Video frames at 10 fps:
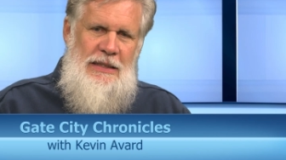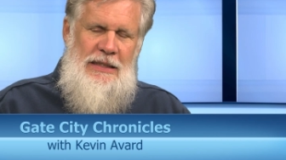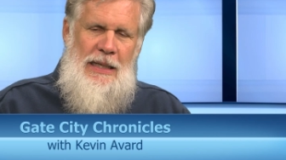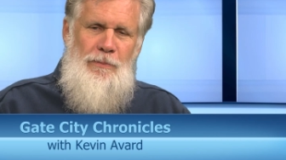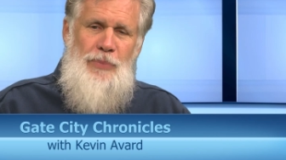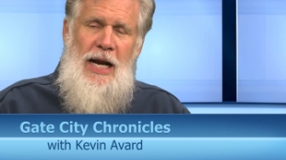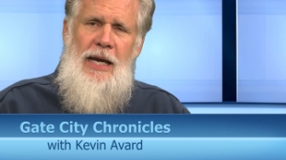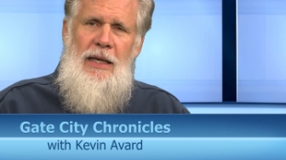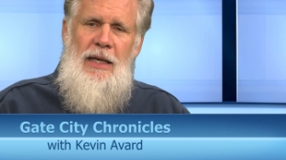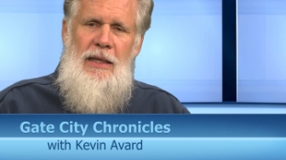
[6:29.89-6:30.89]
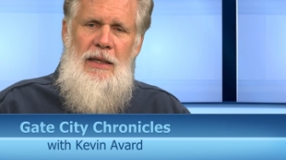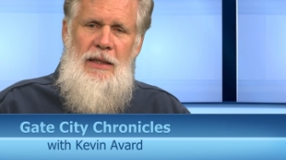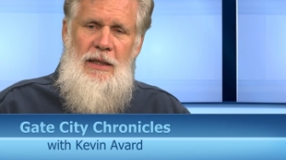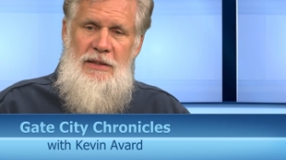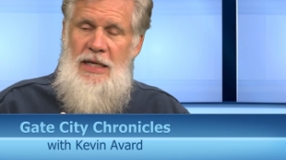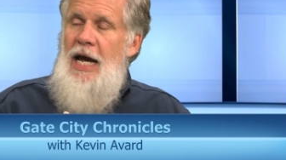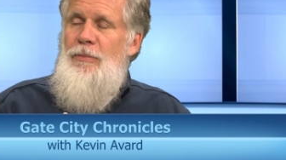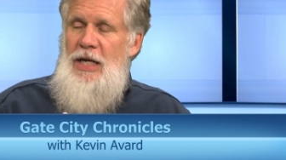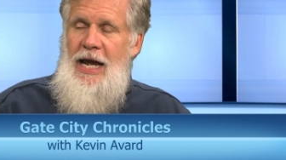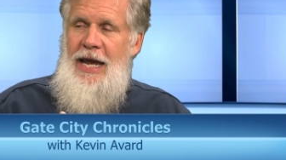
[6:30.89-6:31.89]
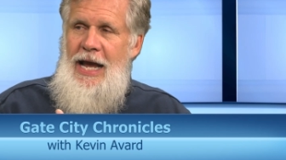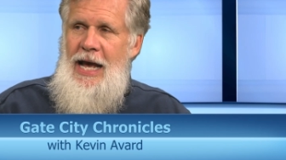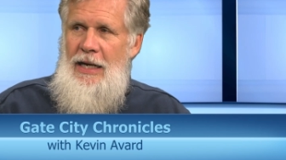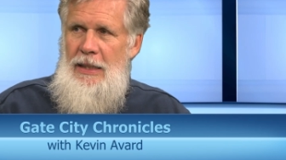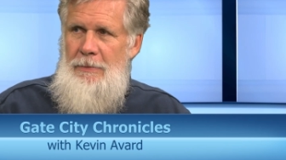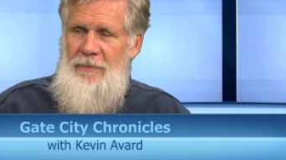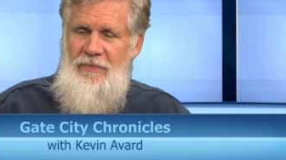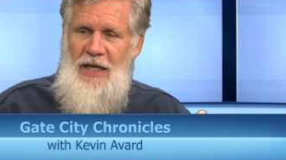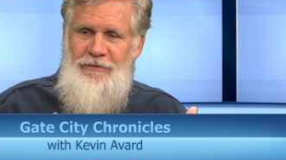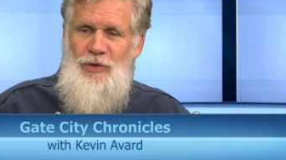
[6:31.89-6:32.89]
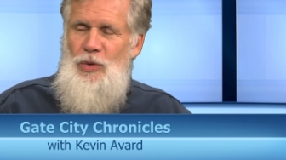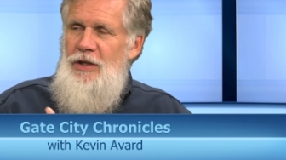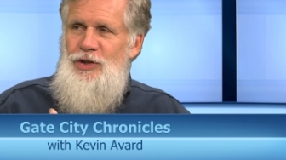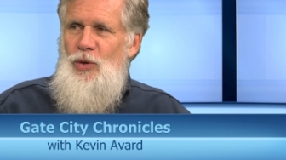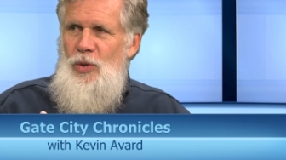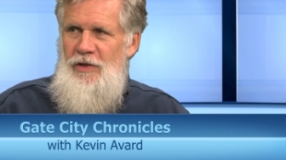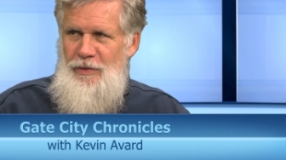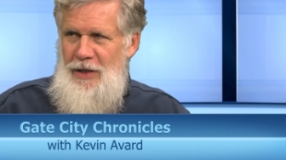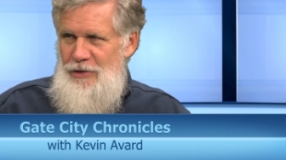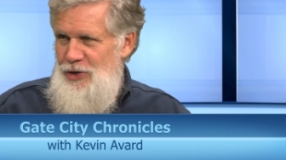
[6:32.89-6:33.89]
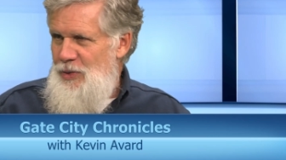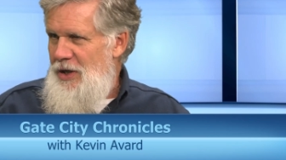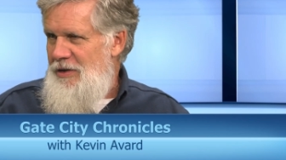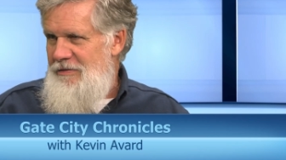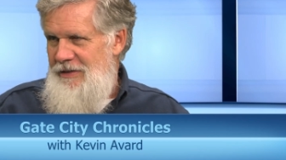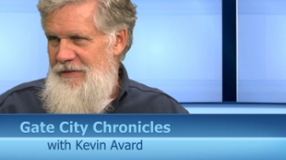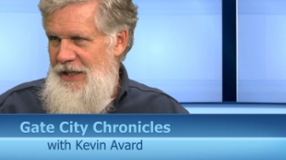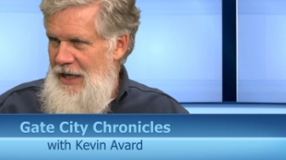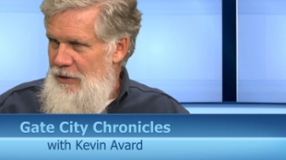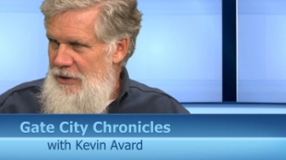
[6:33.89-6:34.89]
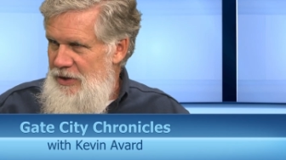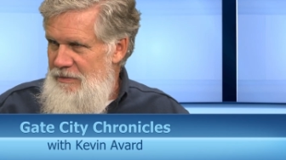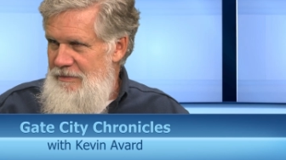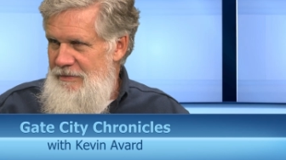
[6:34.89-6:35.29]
But the time that I had it, I flew it a total of about 250 hours.